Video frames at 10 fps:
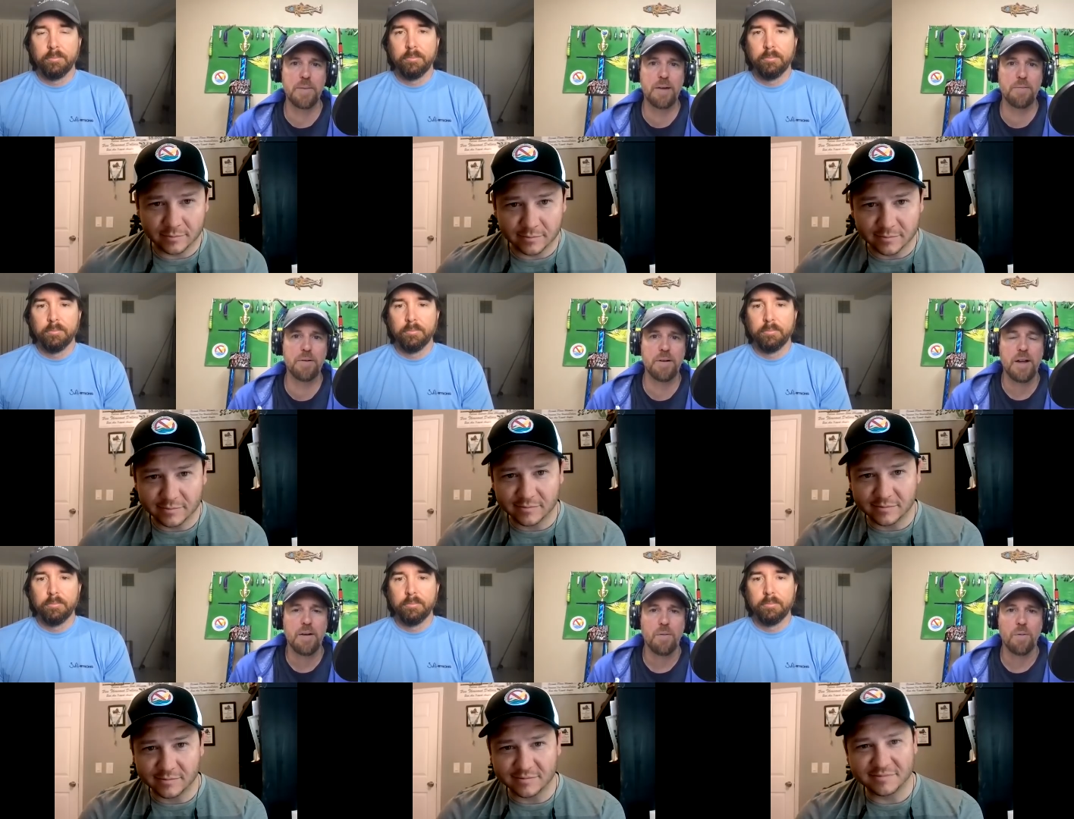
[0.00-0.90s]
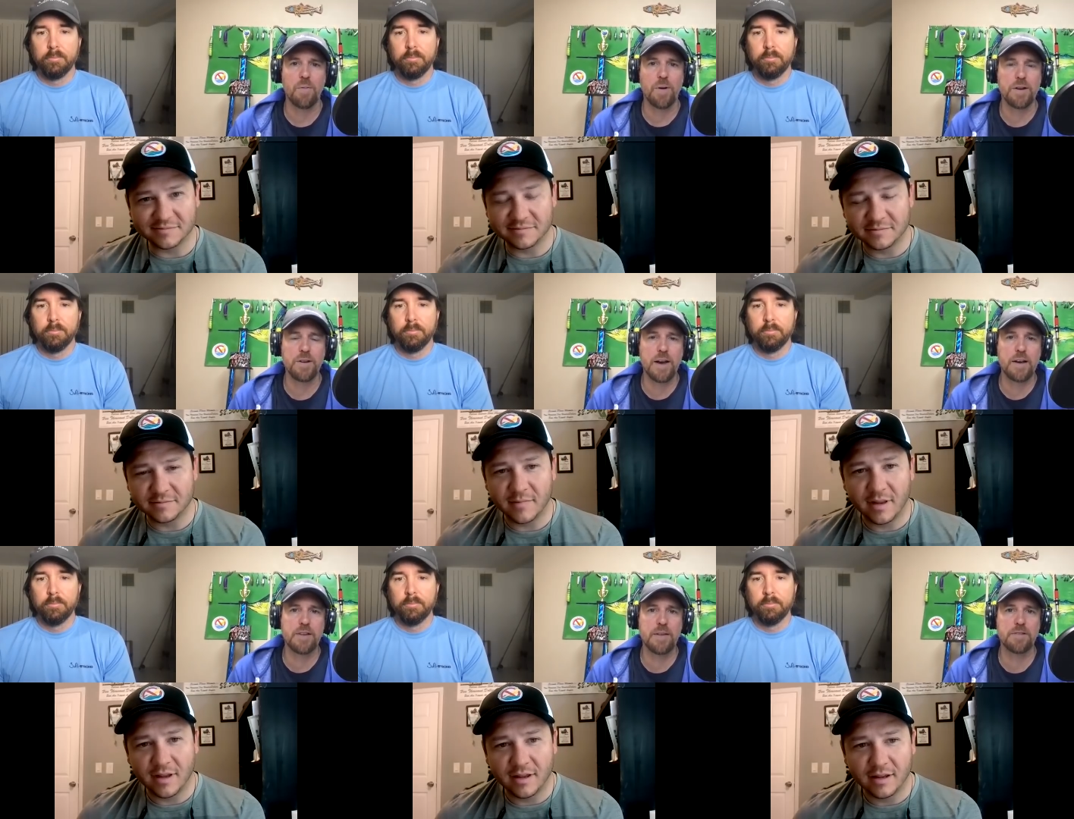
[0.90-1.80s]
Speaker 1: bait. What what, did you
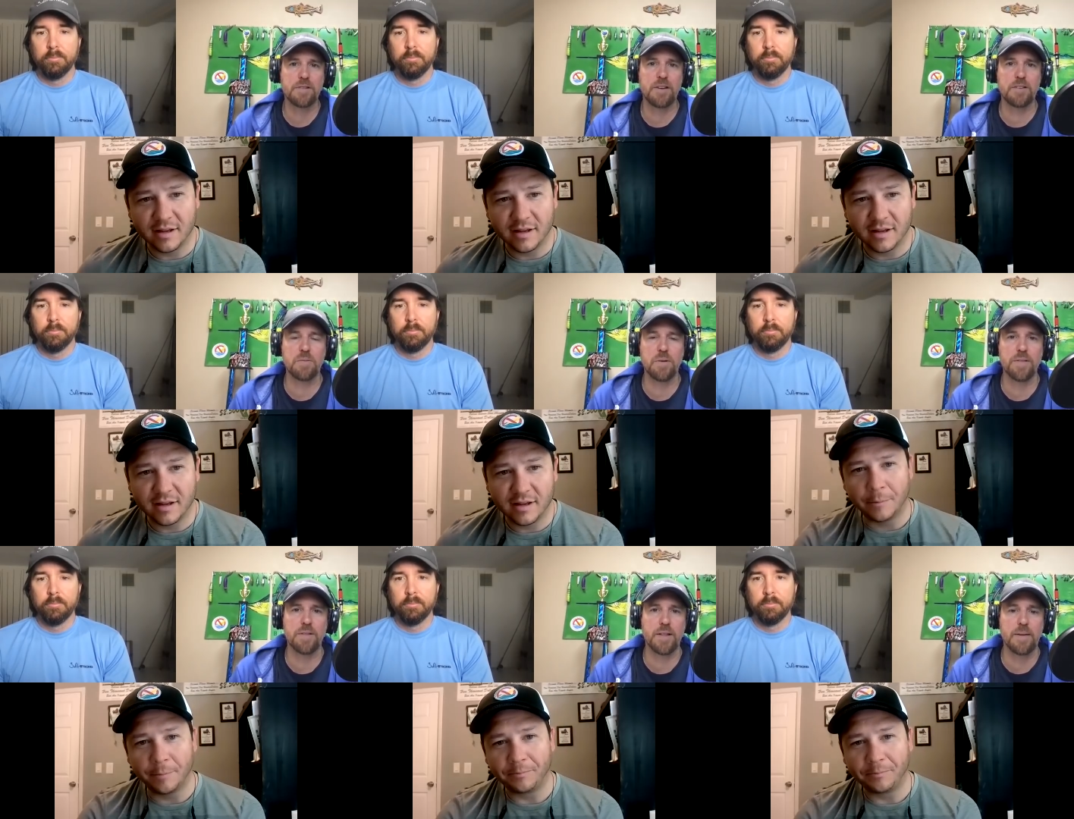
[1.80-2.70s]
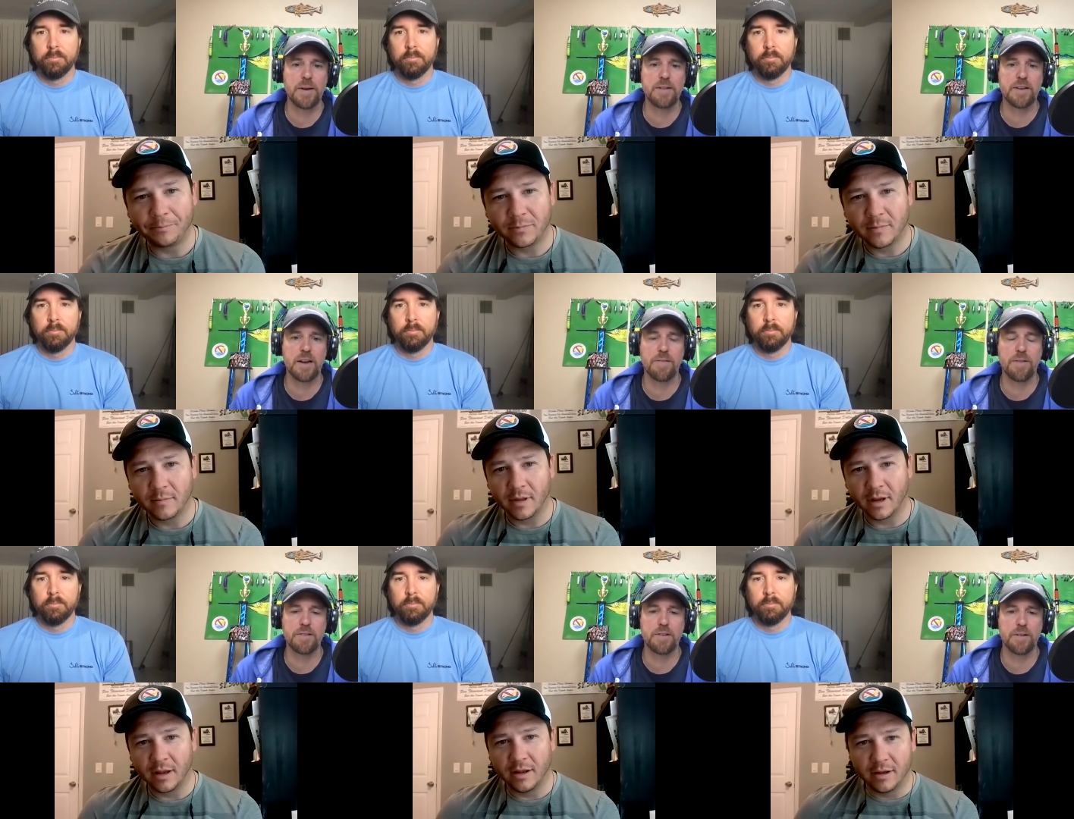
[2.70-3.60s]
guys have success with on the live bait side of
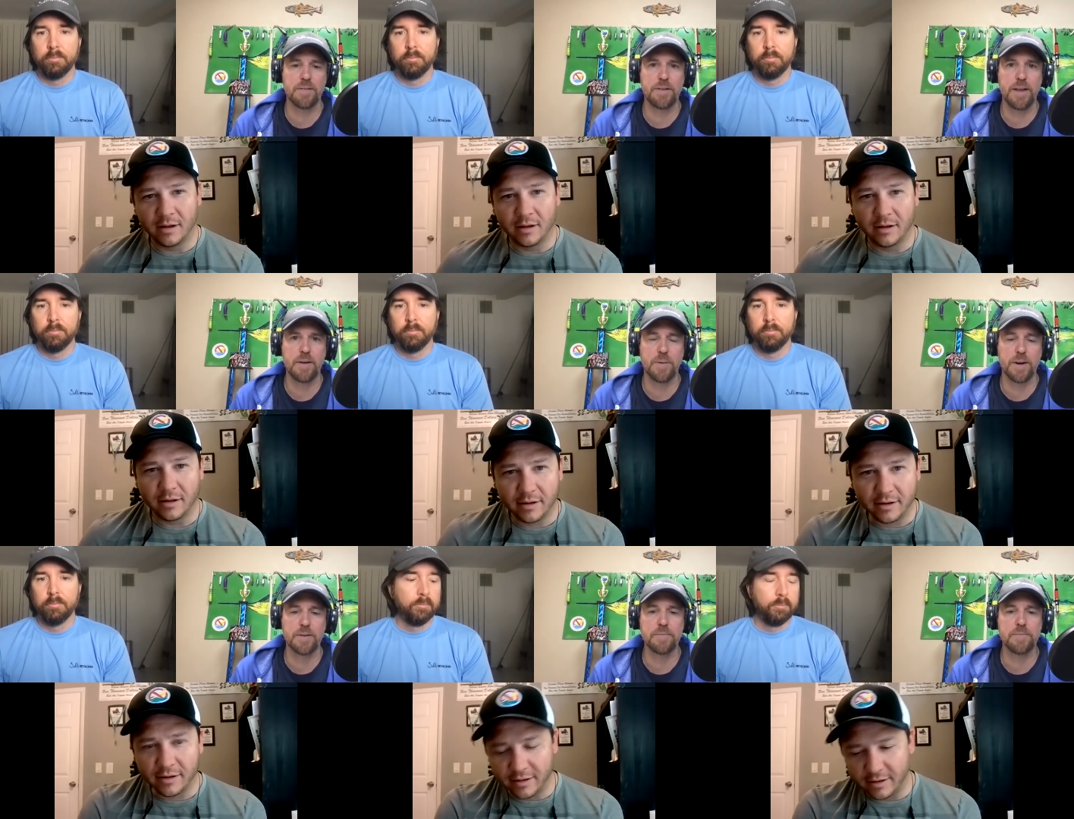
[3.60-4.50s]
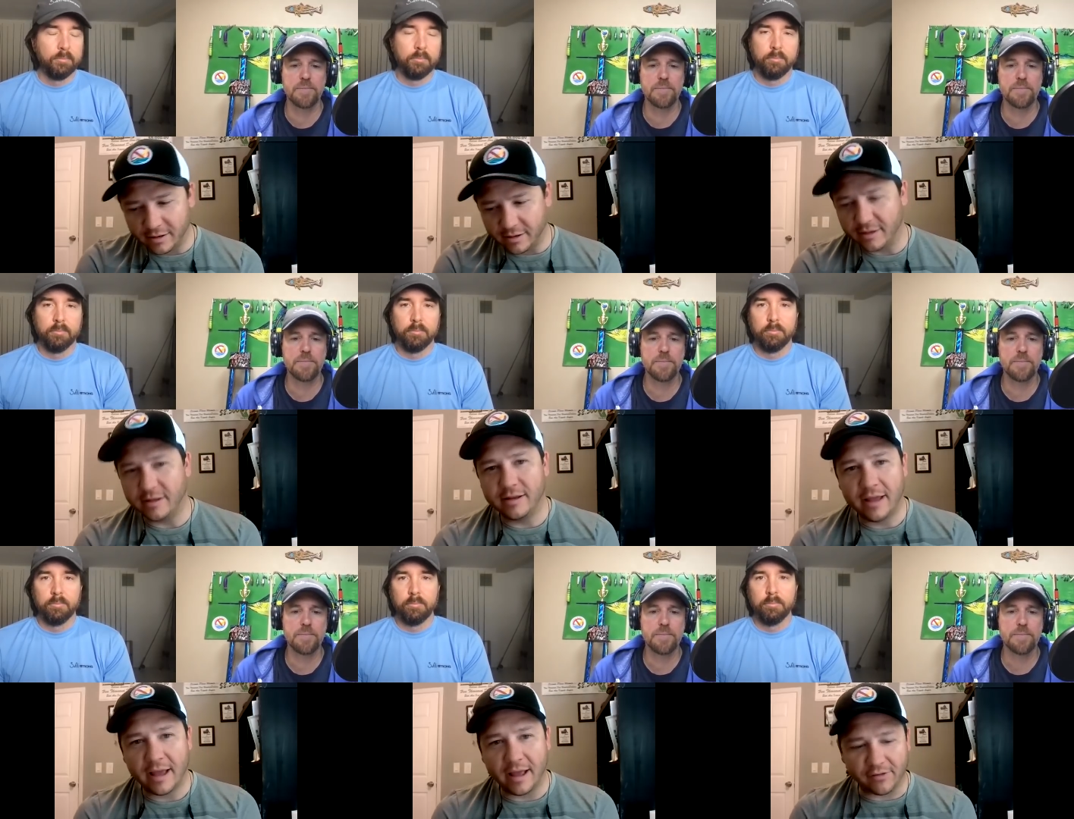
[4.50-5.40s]
things here in the dead of winter?
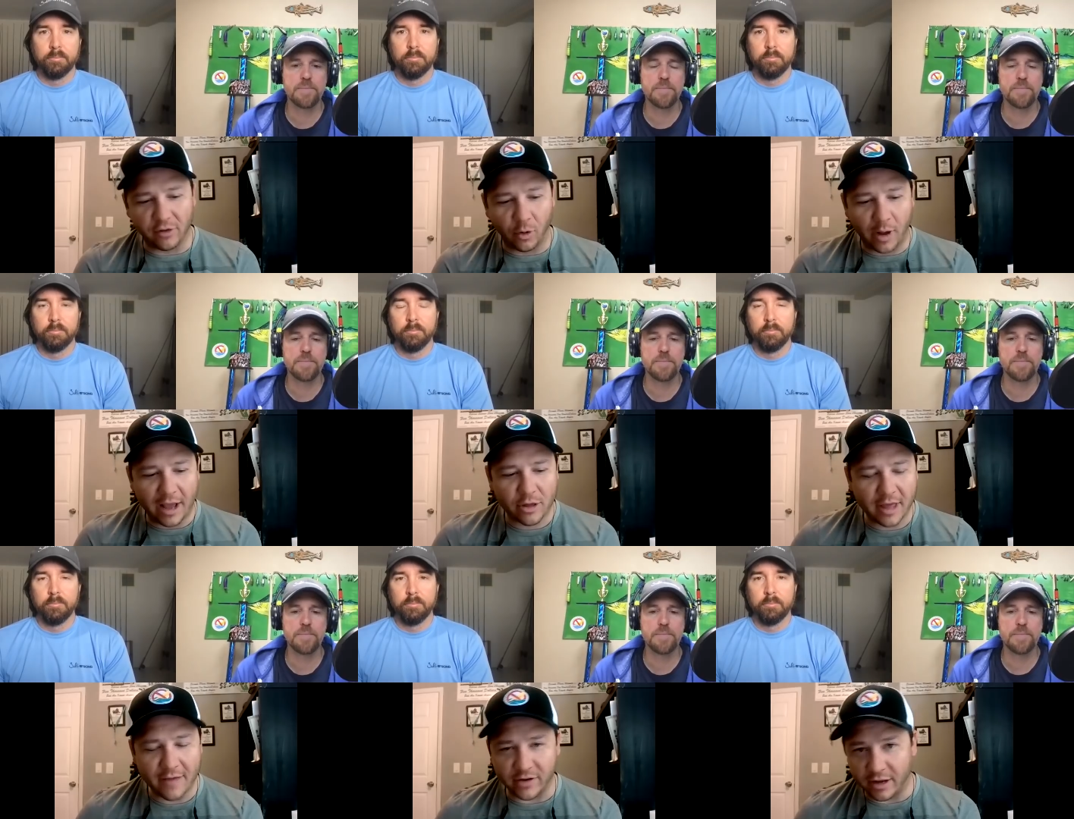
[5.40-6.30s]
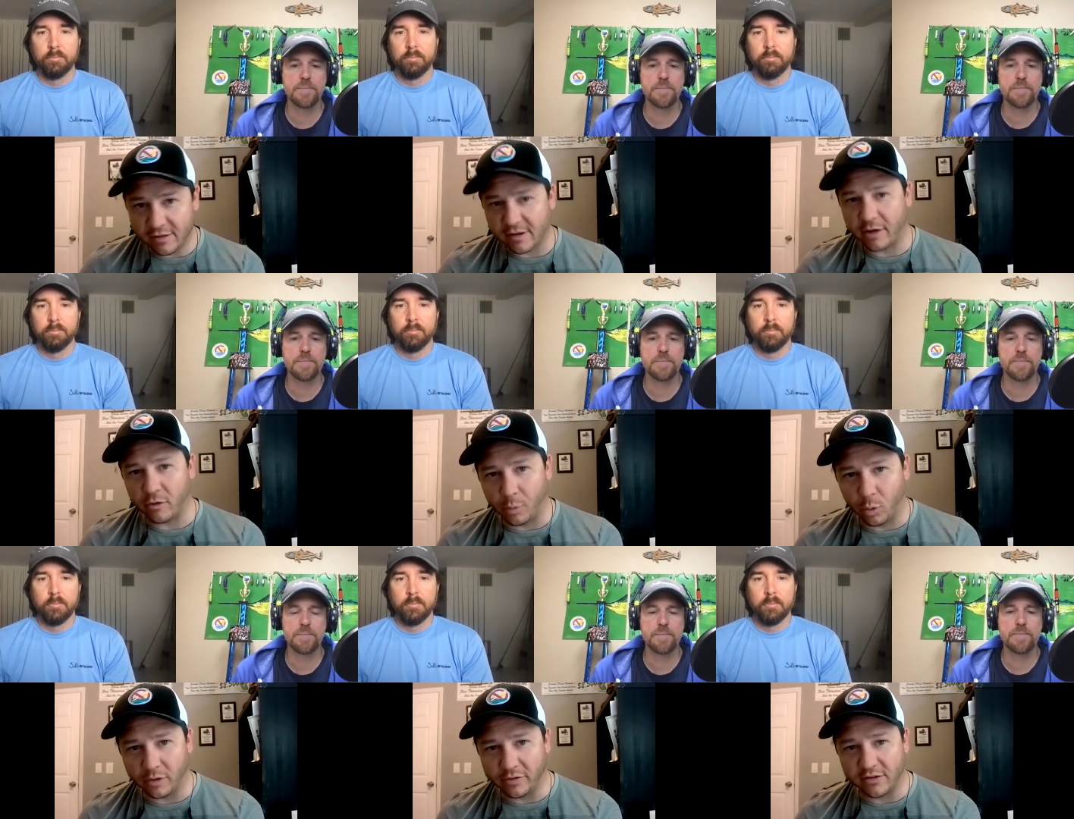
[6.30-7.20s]
Speaker 2: Yeah, so I actually have an insider
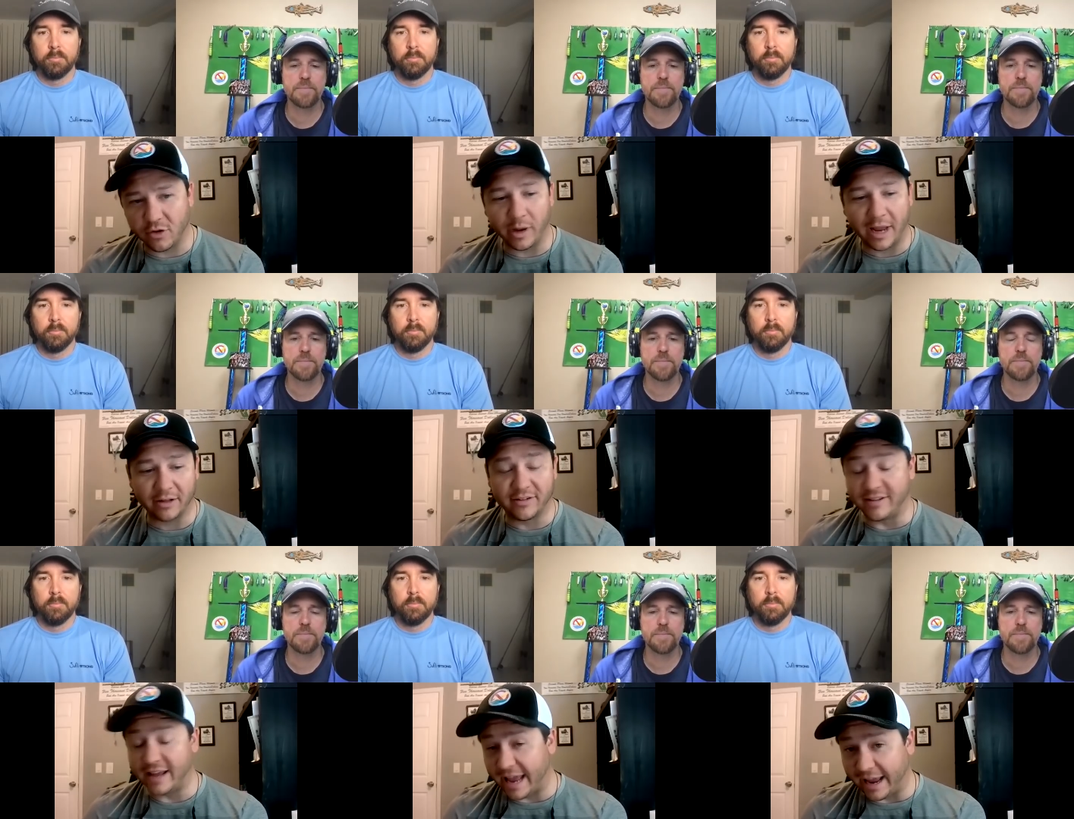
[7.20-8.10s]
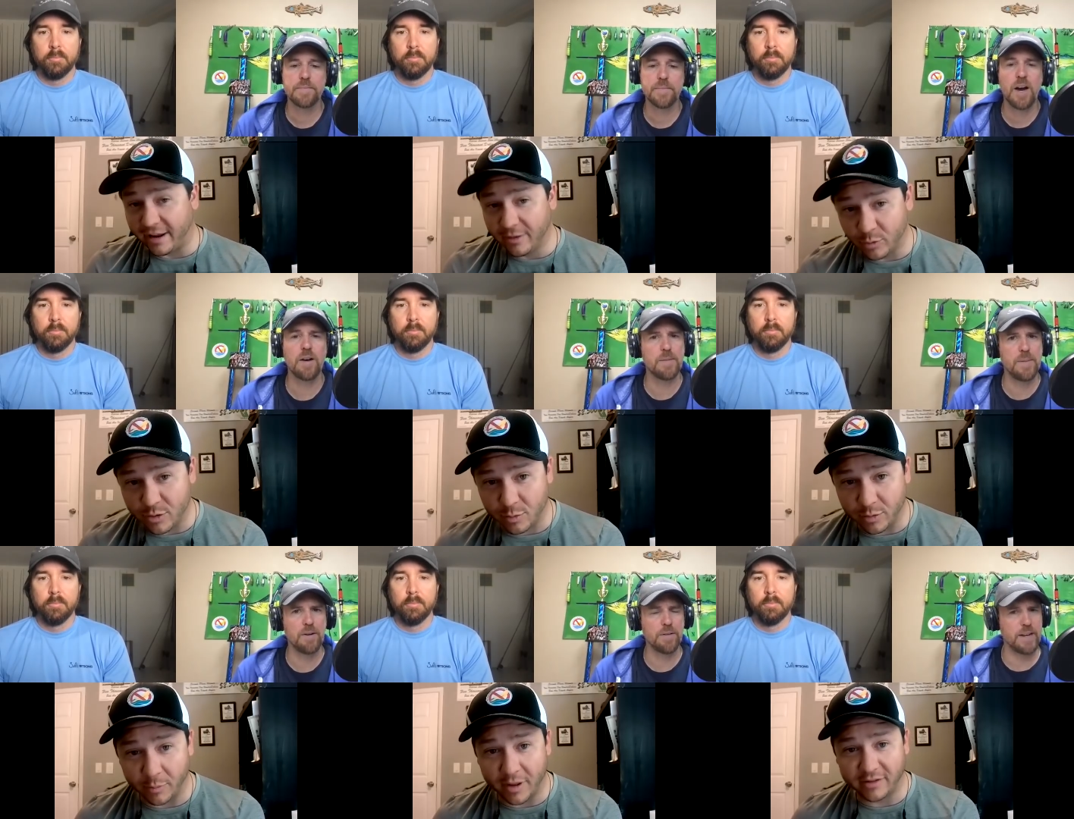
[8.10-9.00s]
report that's going out today. Which, oh, you, you know,
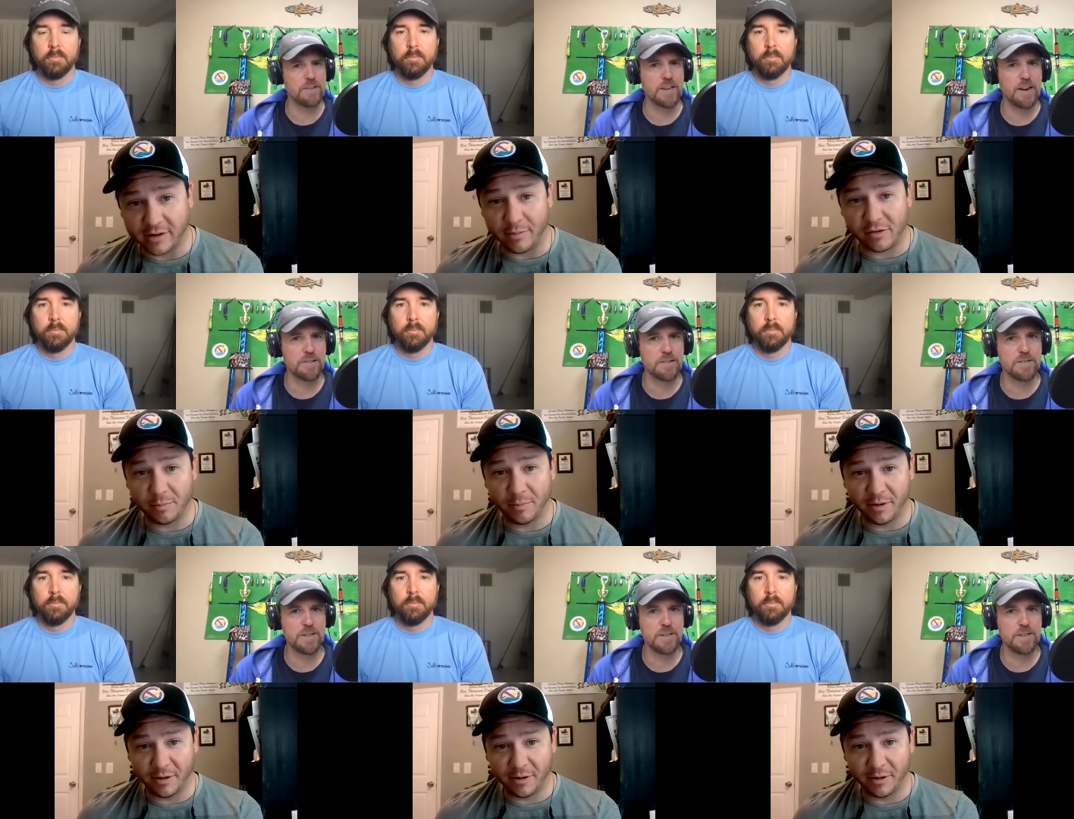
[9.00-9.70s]
mean only insiders can